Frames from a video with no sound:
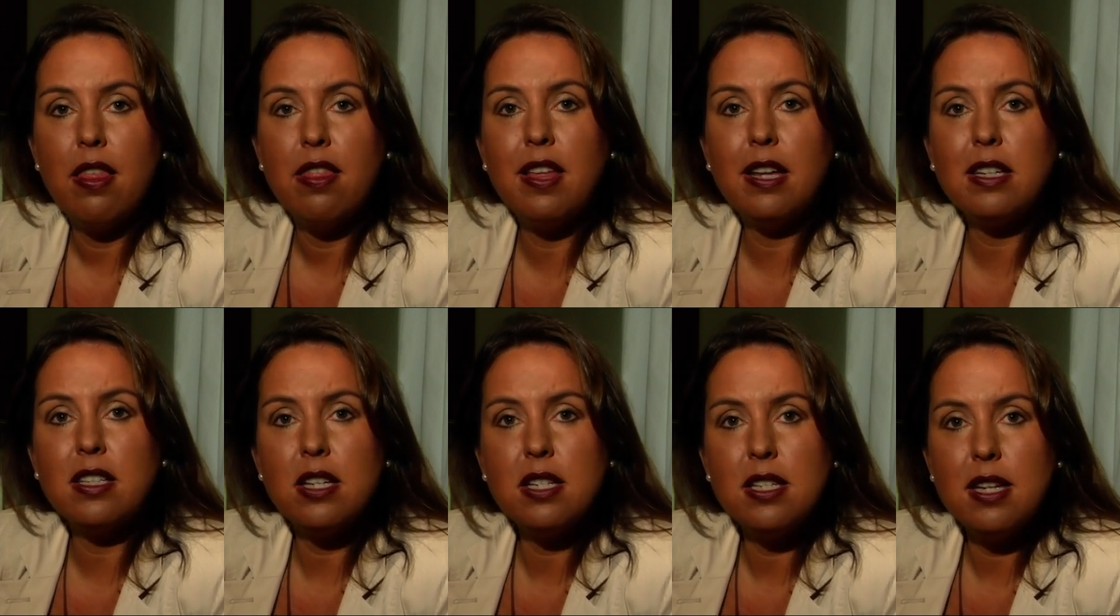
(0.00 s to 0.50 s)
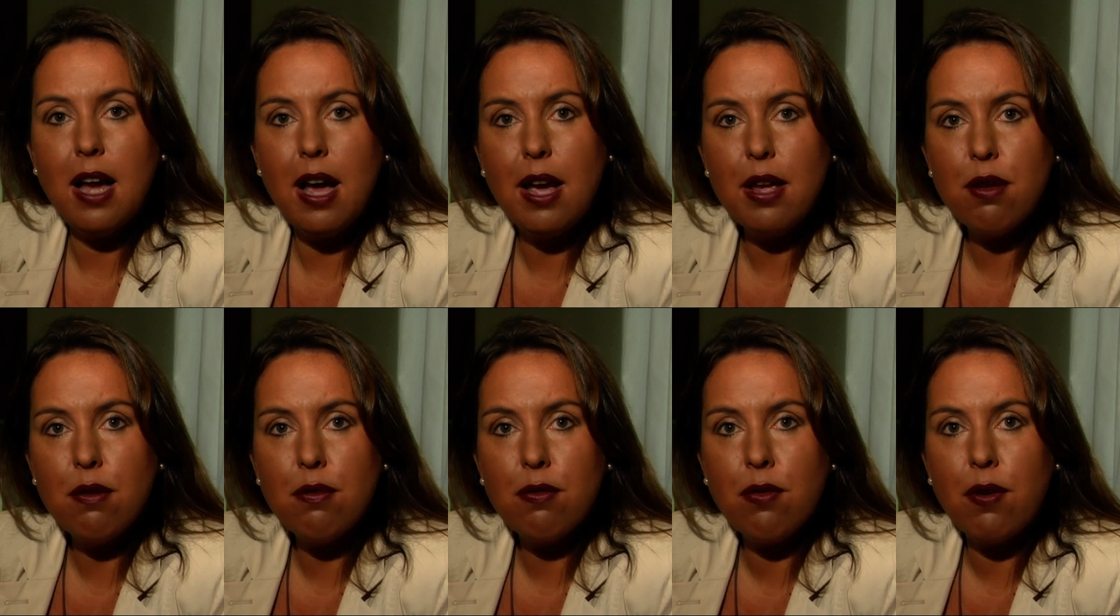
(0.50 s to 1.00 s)
that the
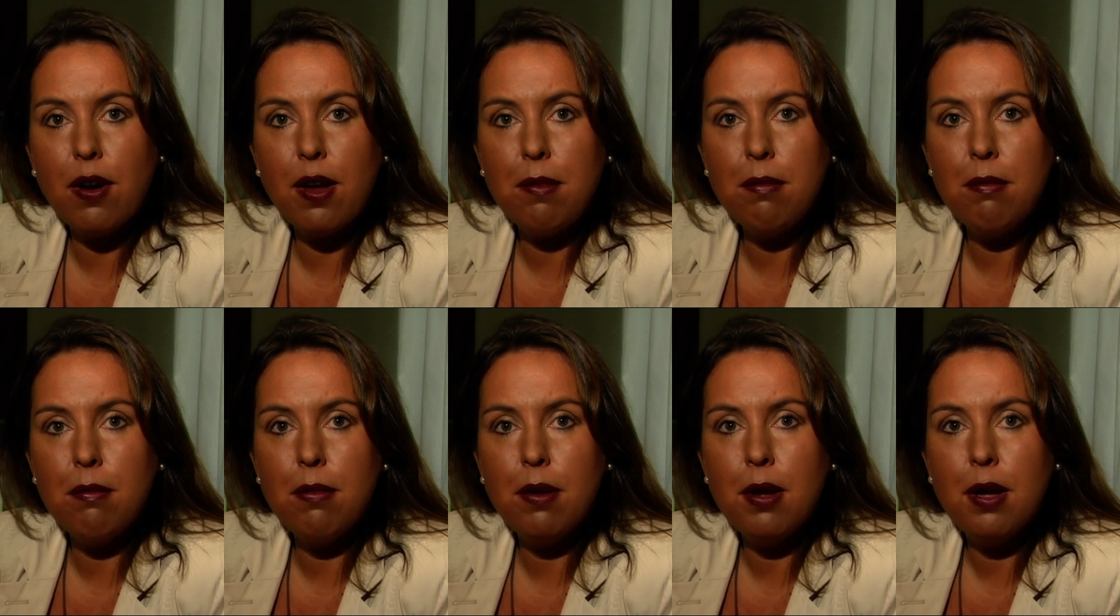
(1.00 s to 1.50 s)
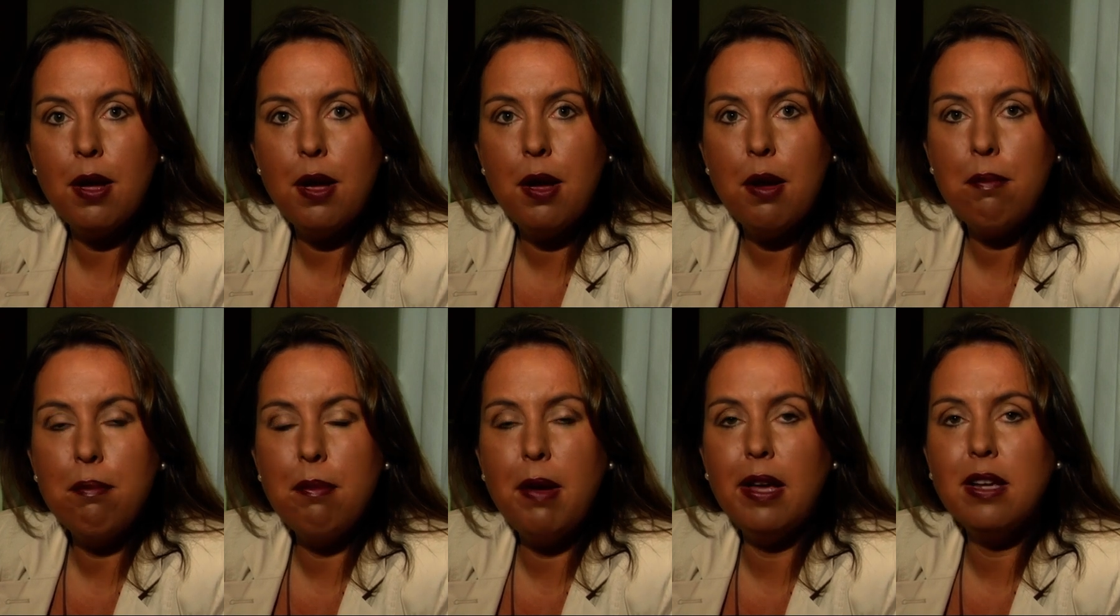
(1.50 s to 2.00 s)
diaphragm
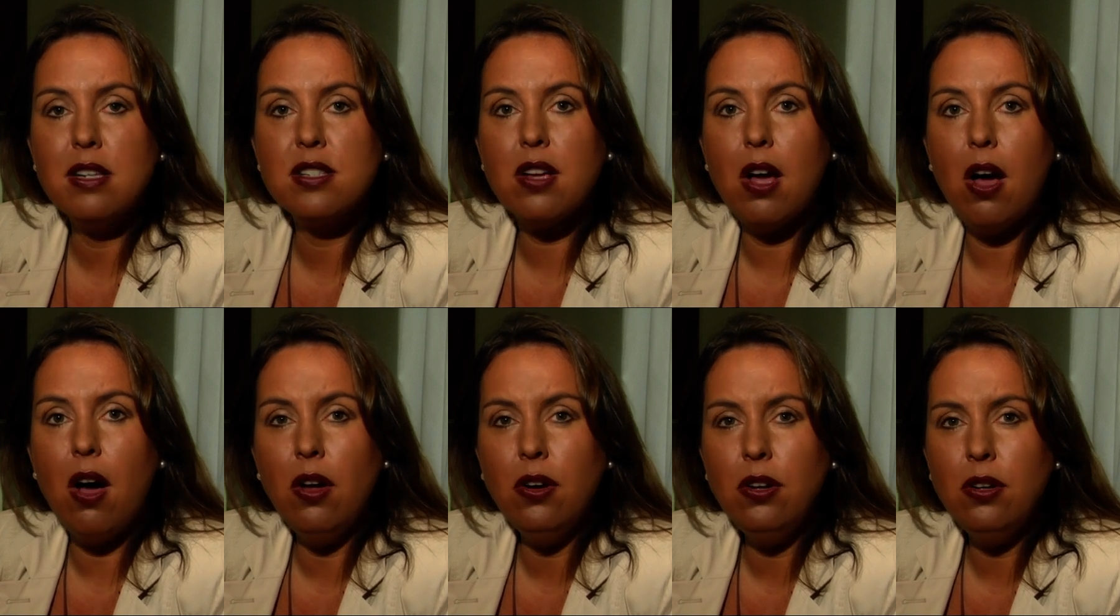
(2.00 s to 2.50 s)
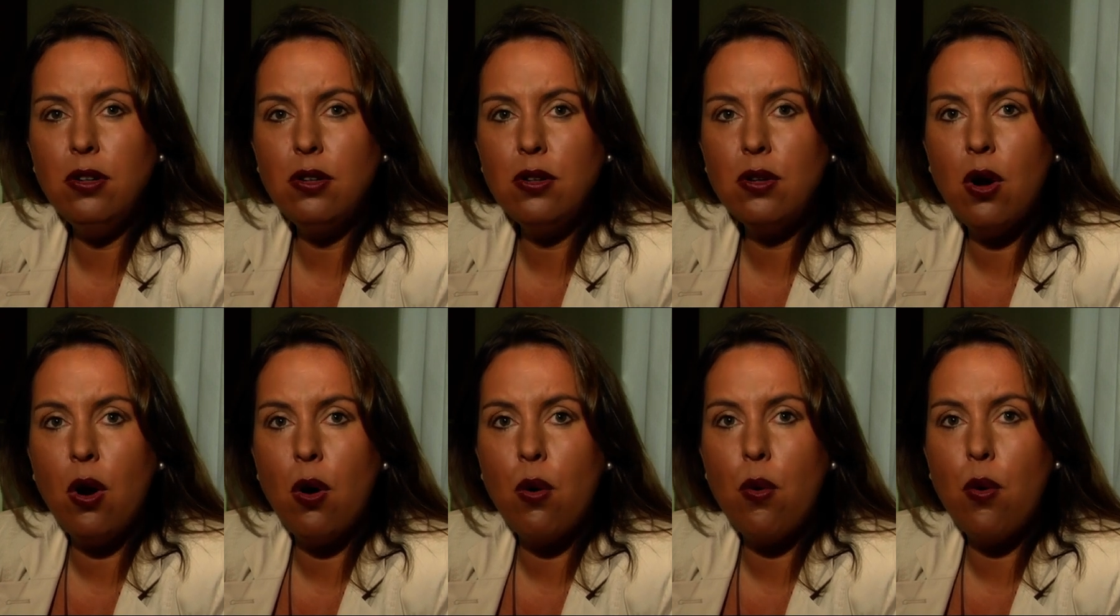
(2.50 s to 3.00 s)
makes
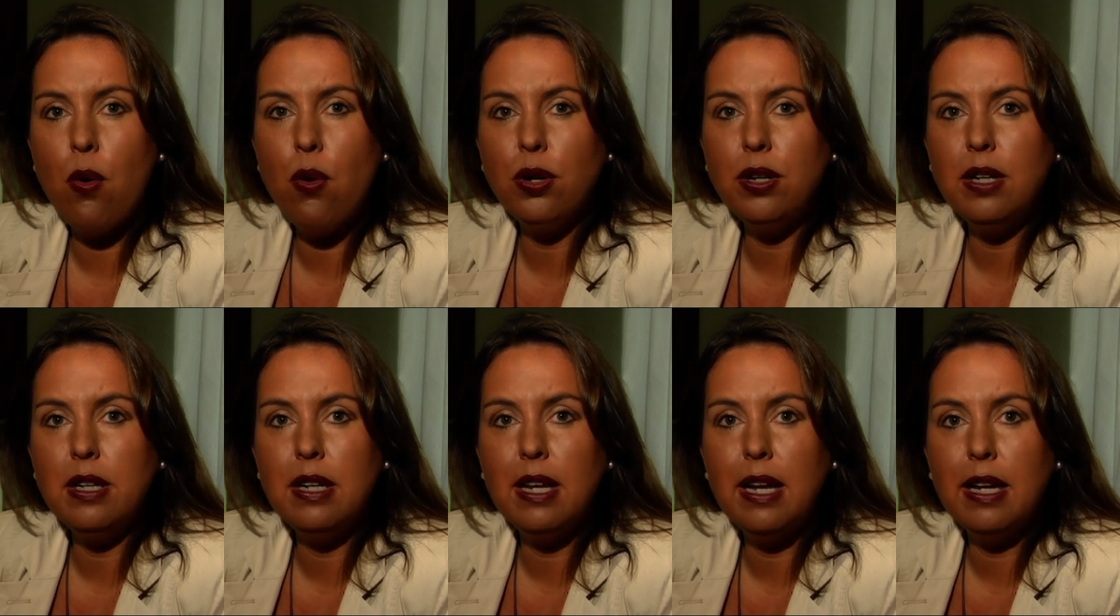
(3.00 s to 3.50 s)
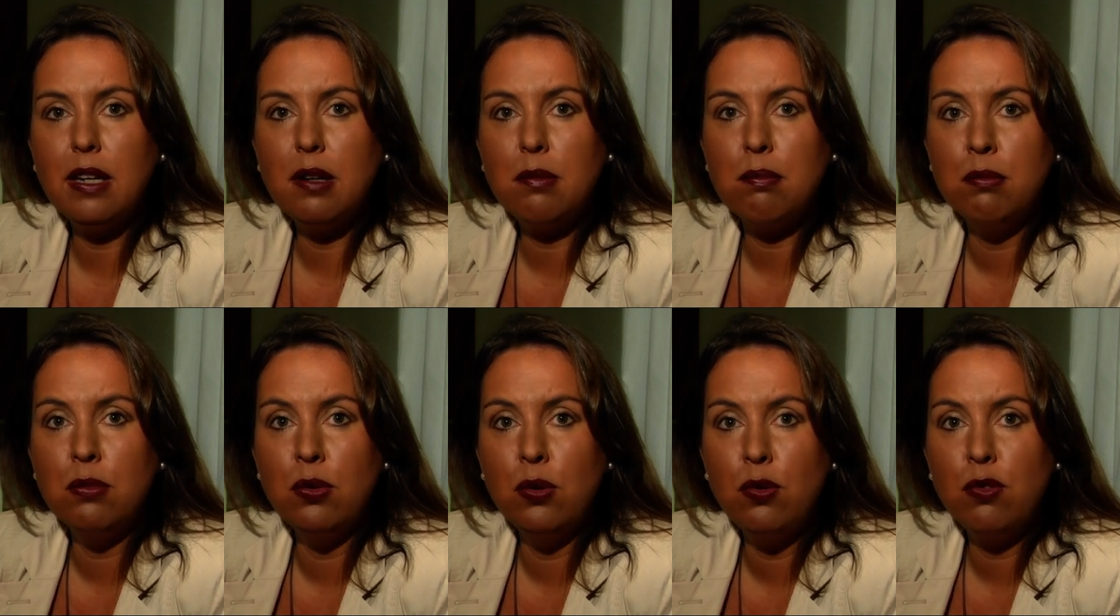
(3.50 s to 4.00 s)

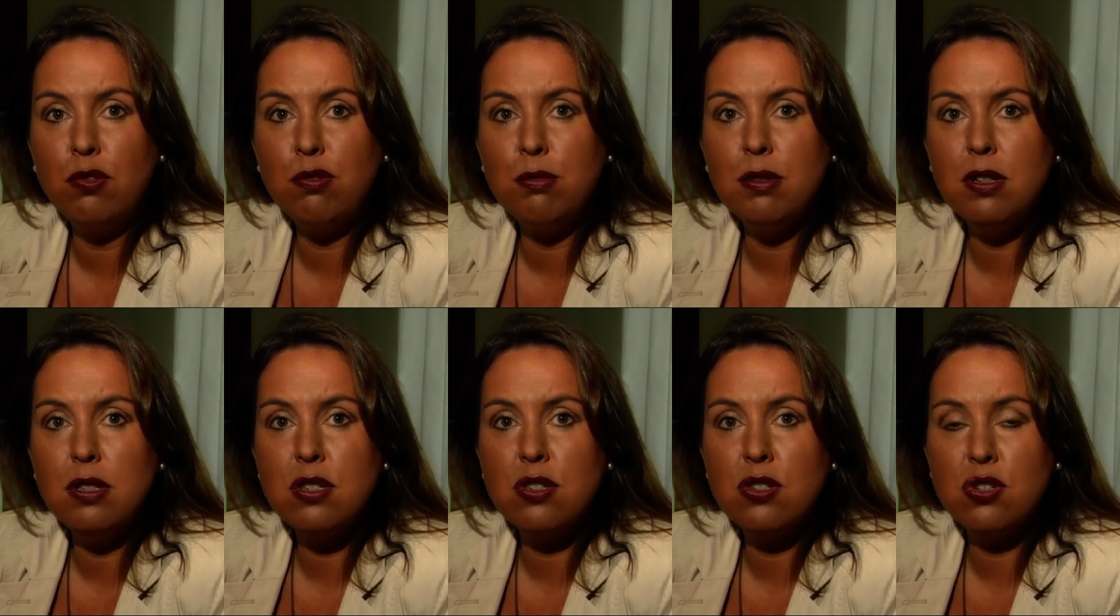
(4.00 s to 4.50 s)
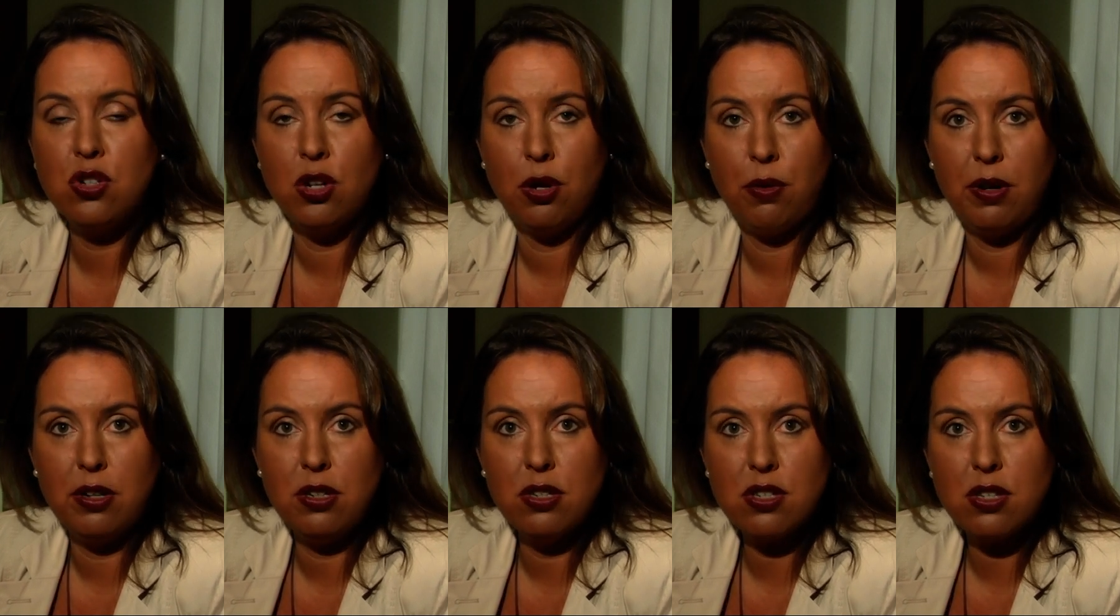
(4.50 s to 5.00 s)
uncoordinated movements
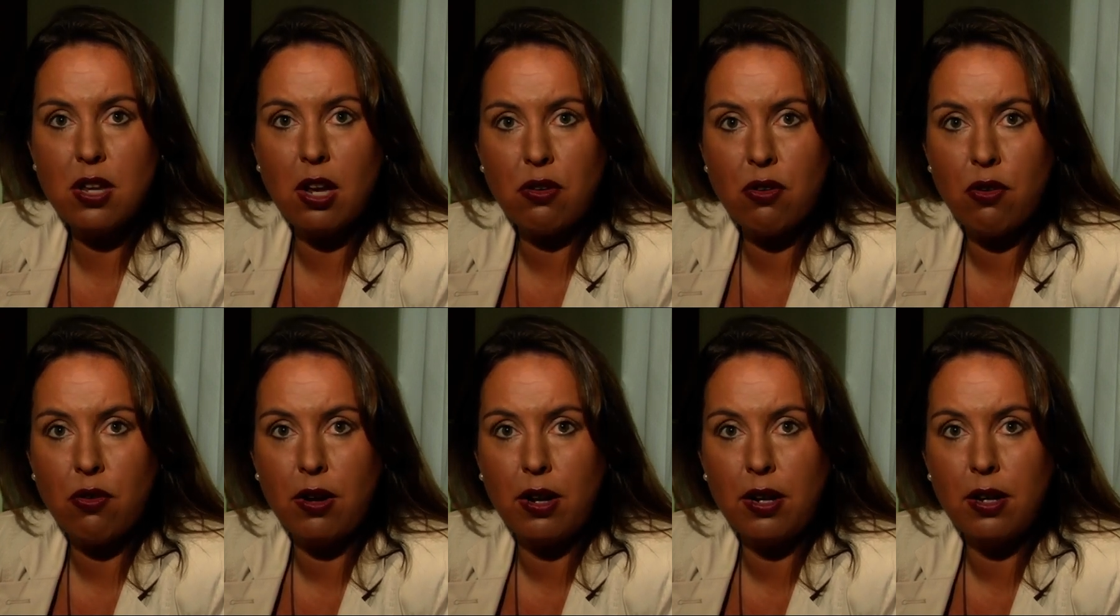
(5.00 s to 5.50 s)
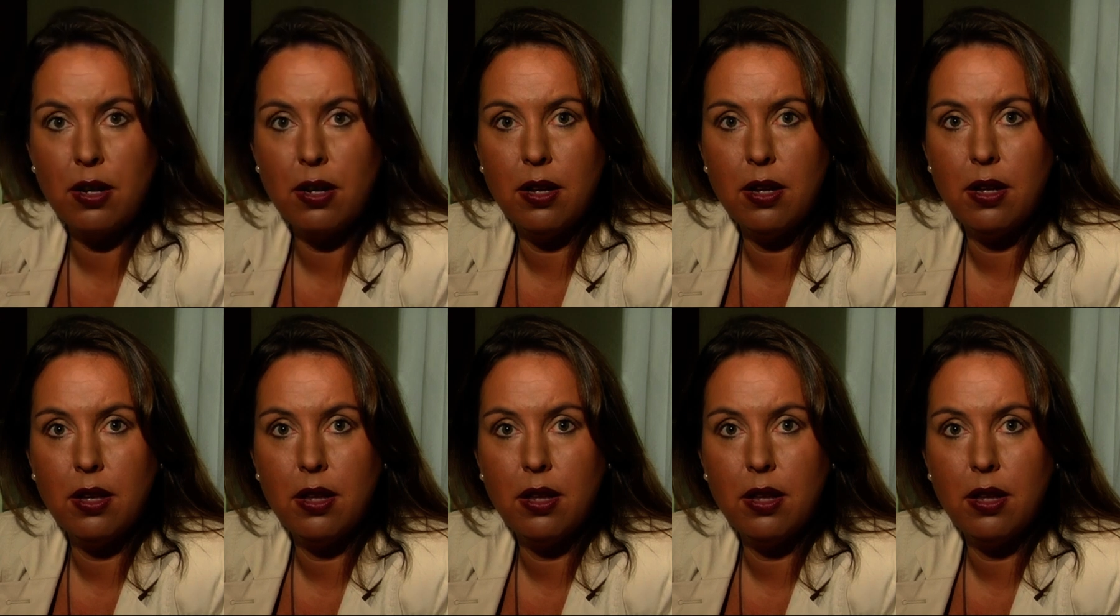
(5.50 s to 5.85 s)
during stuttering.